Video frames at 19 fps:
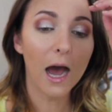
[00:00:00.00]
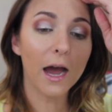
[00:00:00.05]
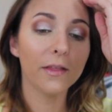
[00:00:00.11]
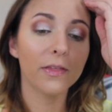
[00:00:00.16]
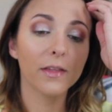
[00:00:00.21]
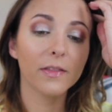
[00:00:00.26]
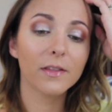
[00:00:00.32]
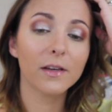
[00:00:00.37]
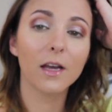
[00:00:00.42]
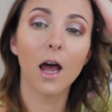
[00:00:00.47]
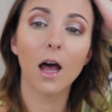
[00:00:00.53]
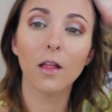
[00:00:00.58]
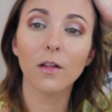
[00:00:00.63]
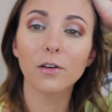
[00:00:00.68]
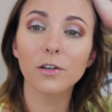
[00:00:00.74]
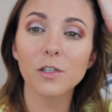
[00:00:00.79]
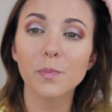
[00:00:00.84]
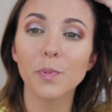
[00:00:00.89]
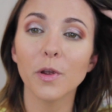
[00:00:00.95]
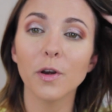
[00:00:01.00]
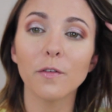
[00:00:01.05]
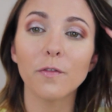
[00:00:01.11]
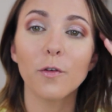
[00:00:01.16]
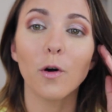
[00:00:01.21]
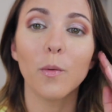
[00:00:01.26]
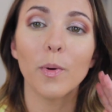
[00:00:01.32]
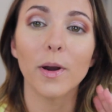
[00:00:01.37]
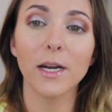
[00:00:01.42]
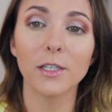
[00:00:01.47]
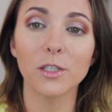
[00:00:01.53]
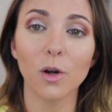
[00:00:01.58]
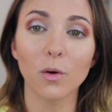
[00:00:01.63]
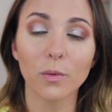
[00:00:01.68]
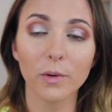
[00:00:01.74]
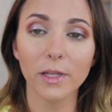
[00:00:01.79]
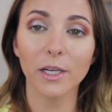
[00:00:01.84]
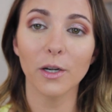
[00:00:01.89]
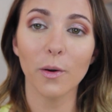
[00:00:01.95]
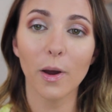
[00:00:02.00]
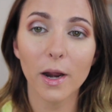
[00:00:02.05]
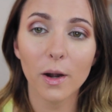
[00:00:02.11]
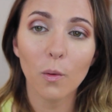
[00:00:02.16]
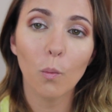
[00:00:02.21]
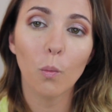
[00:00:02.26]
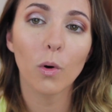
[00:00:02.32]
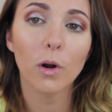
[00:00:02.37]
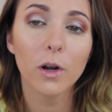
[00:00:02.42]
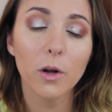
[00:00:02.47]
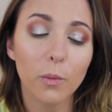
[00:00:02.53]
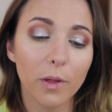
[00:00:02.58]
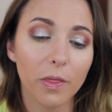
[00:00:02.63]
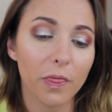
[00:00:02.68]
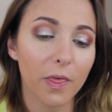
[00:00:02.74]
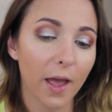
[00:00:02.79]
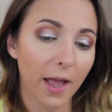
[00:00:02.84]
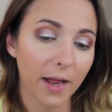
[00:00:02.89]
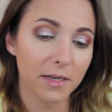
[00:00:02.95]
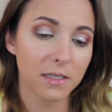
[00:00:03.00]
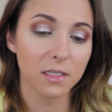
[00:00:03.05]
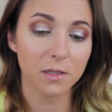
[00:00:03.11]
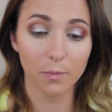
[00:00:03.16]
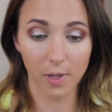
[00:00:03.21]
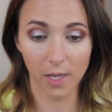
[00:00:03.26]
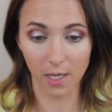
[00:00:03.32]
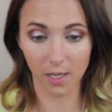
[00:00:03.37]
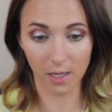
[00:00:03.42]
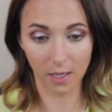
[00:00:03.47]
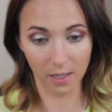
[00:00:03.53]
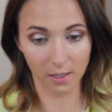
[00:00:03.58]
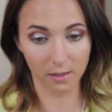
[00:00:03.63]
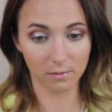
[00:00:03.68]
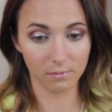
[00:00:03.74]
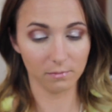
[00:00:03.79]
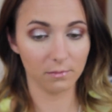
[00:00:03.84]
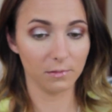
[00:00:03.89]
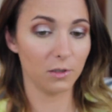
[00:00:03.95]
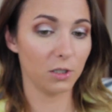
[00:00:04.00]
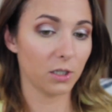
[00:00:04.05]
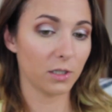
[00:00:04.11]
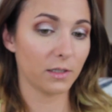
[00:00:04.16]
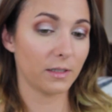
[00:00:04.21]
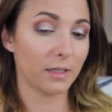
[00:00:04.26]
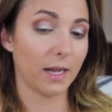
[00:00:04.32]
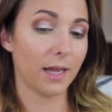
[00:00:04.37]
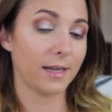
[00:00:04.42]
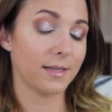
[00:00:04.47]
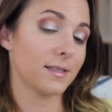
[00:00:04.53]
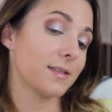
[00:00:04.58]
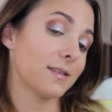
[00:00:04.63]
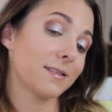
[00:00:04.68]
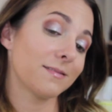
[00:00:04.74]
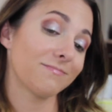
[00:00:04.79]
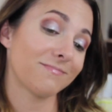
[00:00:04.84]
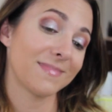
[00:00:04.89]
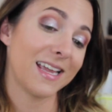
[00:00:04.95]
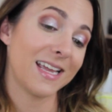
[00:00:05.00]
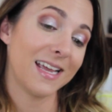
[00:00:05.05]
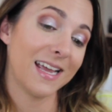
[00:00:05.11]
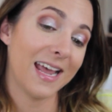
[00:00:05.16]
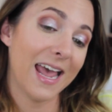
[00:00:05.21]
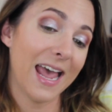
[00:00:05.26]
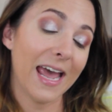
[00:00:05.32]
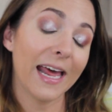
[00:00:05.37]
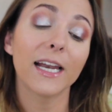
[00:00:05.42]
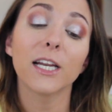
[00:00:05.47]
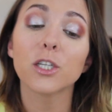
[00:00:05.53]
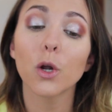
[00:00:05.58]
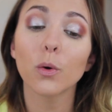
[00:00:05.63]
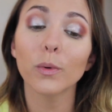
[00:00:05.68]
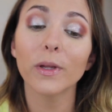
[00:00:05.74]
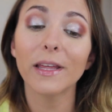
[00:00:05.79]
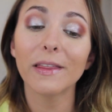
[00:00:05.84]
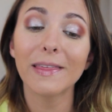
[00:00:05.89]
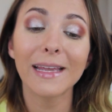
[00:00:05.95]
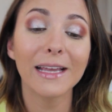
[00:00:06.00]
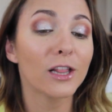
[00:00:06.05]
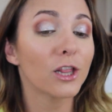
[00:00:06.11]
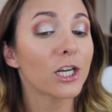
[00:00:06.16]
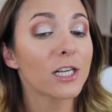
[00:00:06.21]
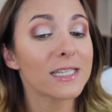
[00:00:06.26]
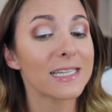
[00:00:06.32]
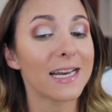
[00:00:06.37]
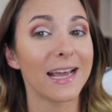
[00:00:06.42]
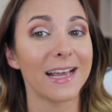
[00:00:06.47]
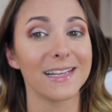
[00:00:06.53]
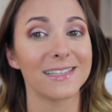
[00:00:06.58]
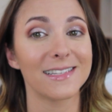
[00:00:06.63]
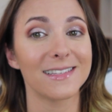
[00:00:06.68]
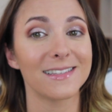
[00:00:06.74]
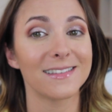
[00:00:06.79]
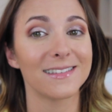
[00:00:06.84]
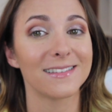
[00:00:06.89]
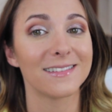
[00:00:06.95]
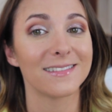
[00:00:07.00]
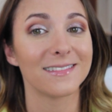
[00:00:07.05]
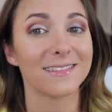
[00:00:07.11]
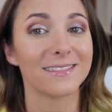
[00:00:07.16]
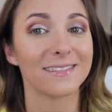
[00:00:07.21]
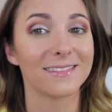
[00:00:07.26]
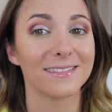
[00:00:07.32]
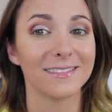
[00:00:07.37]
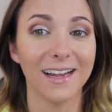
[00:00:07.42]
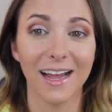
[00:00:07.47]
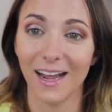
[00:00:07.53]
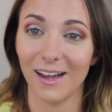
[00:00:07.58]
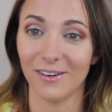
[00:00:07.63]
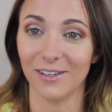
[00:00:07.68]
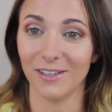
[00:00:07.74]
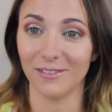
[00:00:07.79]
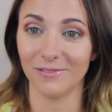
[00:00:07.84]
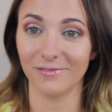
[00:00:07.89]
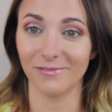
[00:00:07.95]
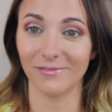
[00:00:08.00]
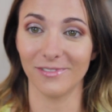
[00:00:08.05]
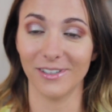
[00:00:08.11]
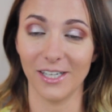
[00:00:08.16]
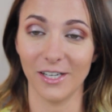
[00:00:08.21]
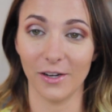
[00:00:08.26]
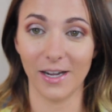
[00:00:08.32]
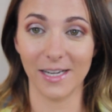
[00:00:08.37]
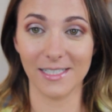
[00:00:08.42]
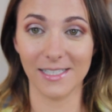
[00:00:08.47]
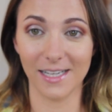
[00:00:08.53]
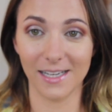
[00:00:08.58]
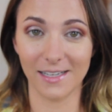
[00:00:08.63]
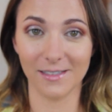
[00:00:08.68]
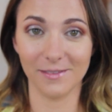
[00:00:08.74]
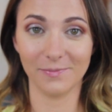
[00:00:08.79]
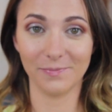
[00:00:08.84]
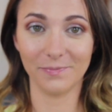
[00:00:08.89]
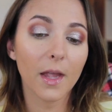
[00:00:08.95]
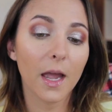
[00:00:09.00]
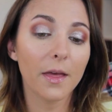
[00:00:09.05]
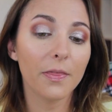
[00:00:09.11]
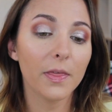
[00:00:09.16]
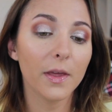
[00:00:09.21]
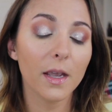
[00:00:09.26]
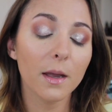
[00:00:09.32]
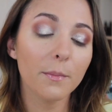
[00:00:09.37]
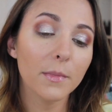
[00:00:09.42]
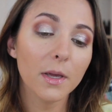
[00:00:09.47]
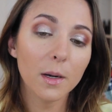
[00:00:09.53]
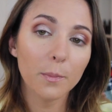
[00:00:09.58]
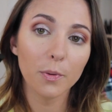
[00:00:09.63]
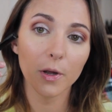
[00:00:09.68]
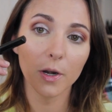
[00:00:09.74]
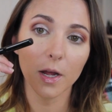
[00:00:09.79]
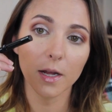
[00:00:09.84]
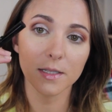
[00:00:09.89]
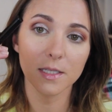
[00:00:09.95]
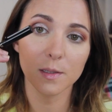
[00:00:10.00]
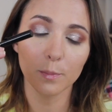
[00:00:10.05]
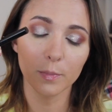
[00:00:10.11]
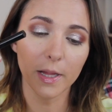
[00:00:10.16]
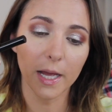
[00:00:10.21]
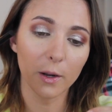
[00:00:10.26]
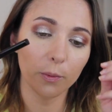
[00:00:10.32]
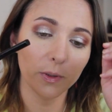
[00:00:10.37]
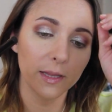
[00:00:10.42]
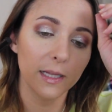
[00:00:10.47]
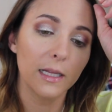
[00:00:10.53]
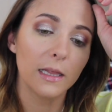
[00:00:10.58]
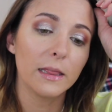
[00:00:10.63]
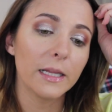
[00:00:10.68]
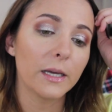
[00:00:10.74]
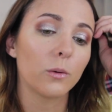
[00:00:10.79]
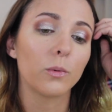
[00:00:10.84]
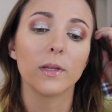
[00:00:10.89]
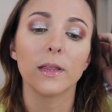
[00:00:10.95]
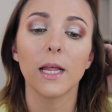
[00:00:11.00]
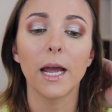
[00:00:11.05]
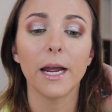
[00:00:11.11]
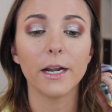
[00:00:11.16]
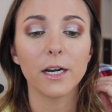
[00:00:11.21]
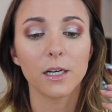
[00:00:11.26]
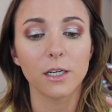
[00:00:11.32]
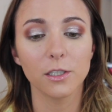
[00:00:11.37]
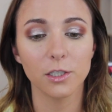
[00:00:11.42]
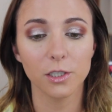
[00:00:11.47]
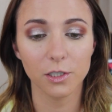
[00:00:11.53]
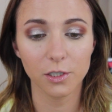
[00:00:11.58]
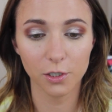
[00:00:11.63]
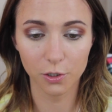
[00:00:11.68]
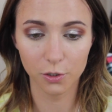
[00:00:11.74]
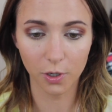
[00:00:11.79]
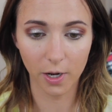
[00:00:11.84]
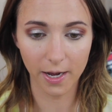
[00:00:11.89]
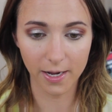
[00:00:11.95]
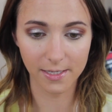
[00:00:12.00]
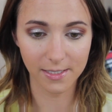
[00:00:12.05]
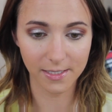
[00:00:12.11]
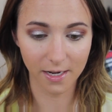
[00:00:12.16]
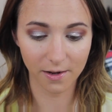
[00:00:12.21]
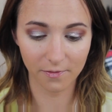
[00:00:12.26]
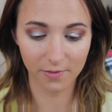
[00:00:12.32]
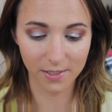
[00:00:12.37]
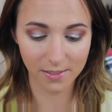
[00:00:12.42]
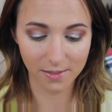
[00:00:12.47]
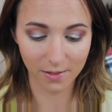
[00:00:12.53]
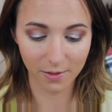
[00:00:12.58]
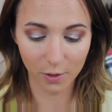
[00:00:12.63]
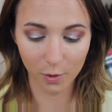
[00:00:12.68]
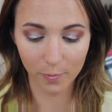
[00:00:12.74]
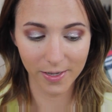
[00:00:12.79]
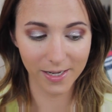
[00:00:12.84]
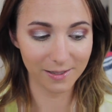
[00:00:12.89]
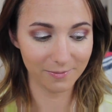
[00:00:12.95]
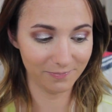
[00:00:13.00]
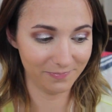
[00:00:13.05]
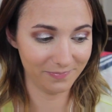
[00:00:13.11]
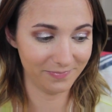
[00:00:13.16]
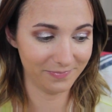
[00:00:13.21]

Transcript: I think the color is beautiful, but I don't really know how to work with that to make it look nice. And I don't really think it looks nice. I don't know. What do you guys think? I think I'm going to put on some black liquid liner just to try to save this a little bit.